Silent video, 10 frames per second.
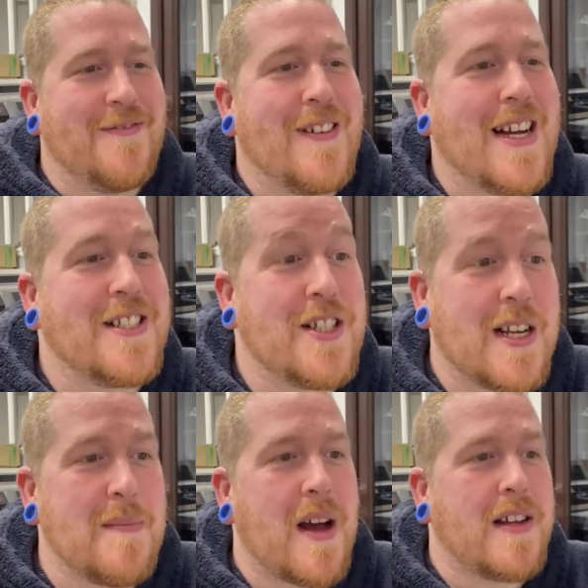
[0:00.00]
ranch
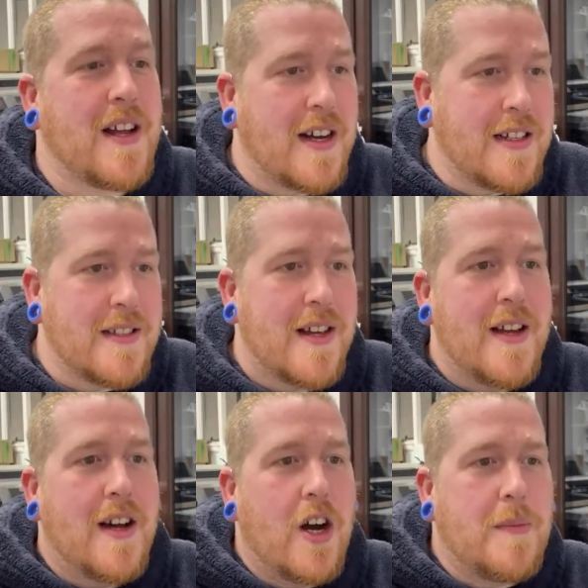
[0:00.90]
chicken pie, nice.
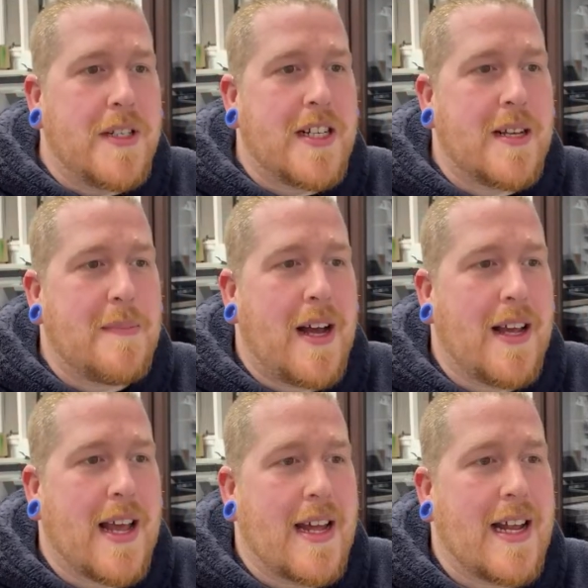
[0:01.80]
Homemade chicken pie
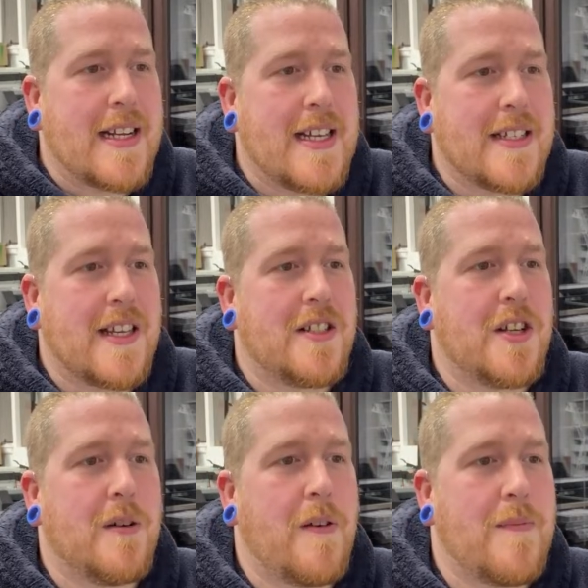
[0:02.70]
again. Had it yesterday
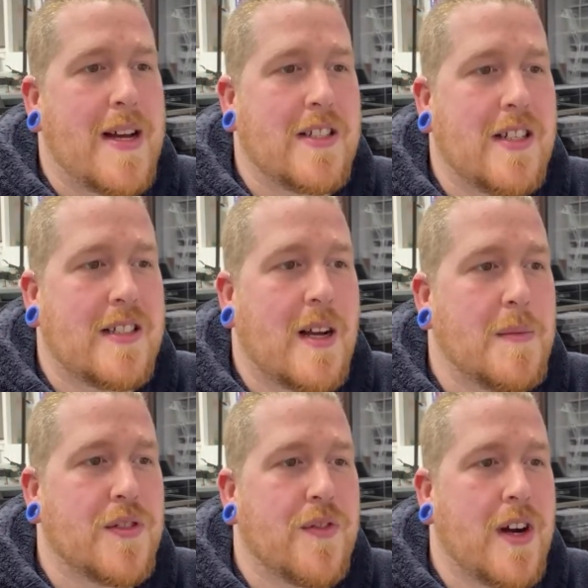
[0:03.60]
too, with mashed. this time
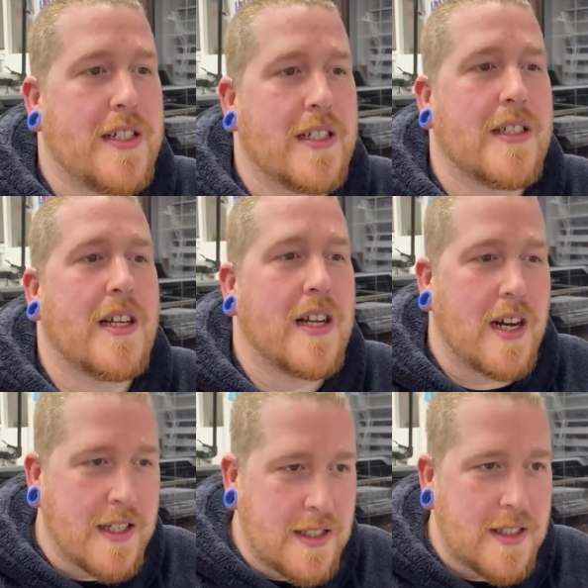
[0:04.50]
was fried yesterday.
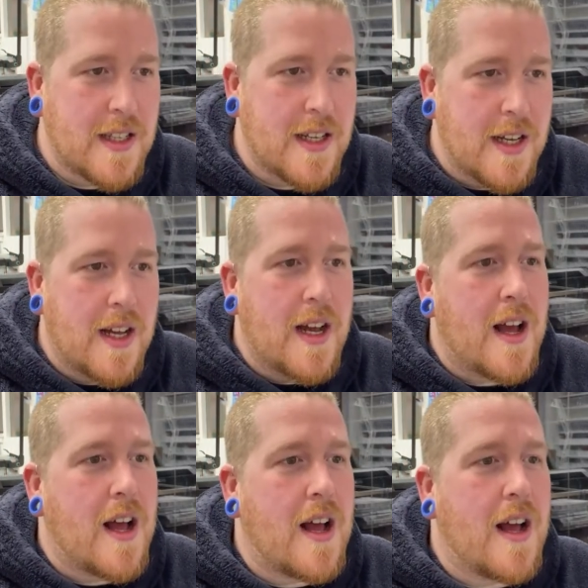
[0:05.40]
Nice.
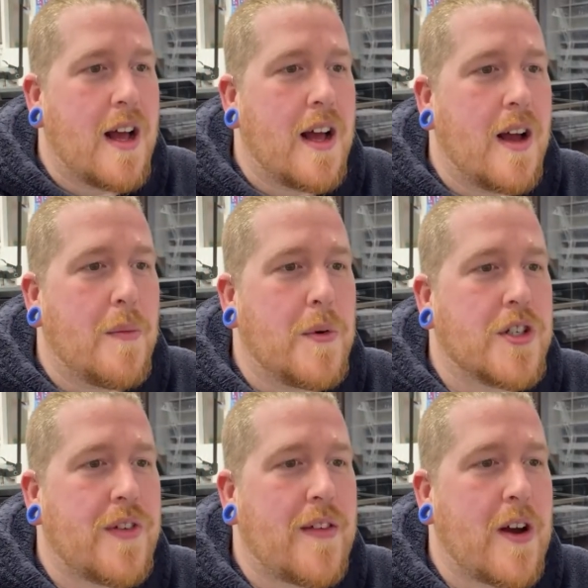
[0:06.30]
Uh, what's
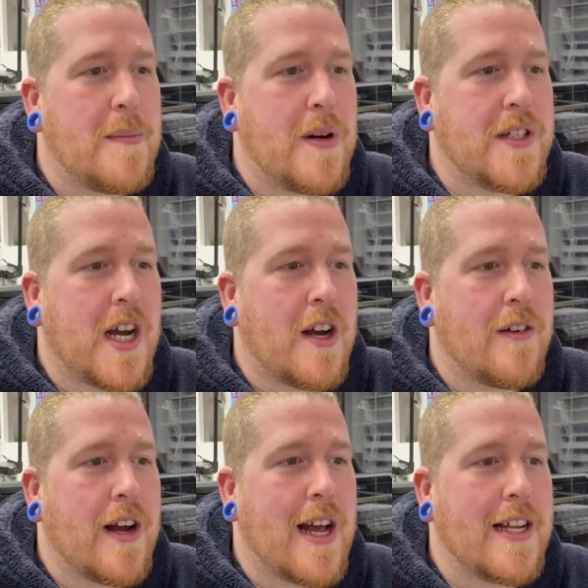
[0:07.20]
your favourite emoji,
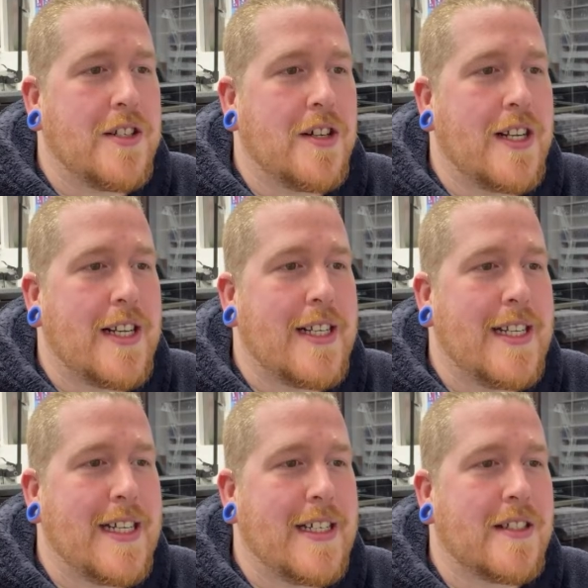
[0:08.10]
Ira, and your
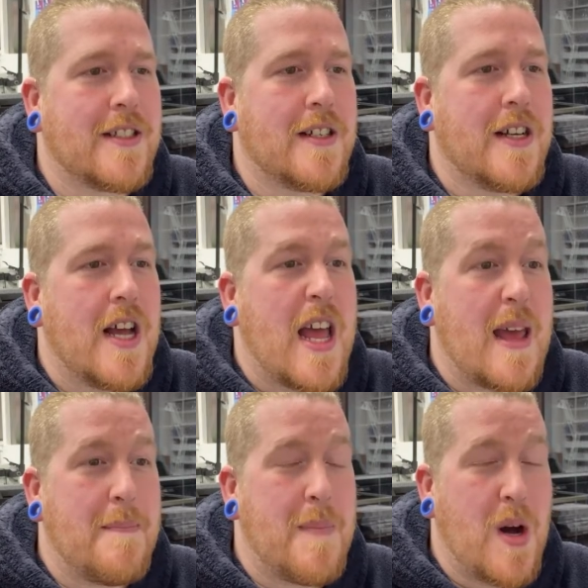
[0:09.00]
least?
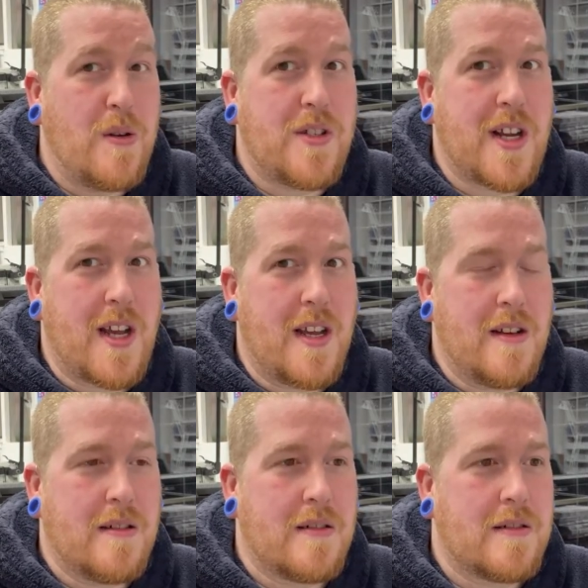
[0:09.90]

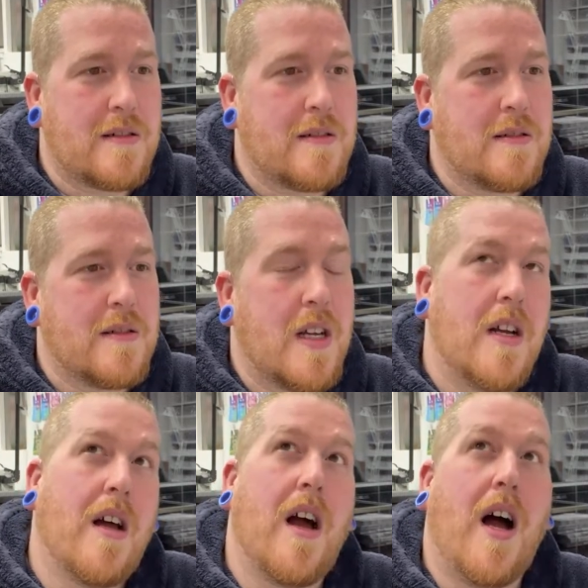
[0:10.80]
Emoji?
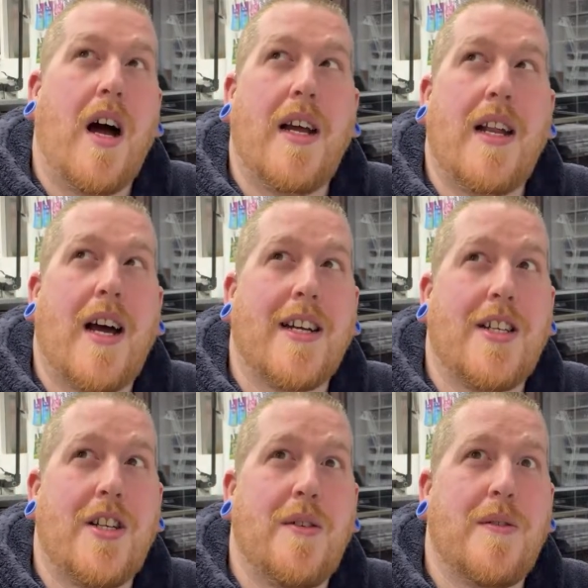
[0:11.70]
I
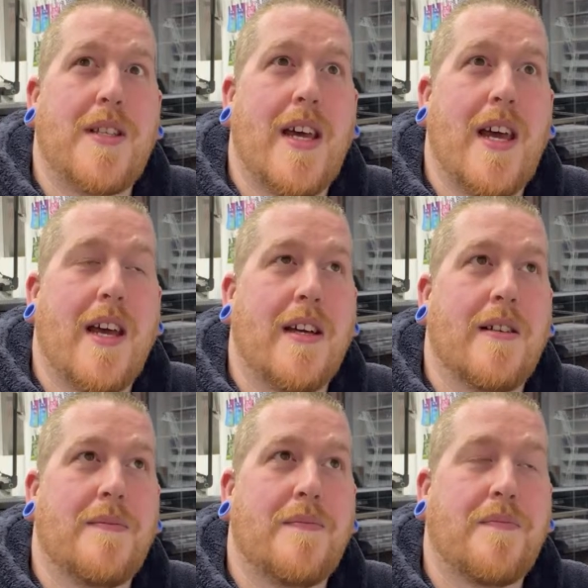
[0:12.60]
like using...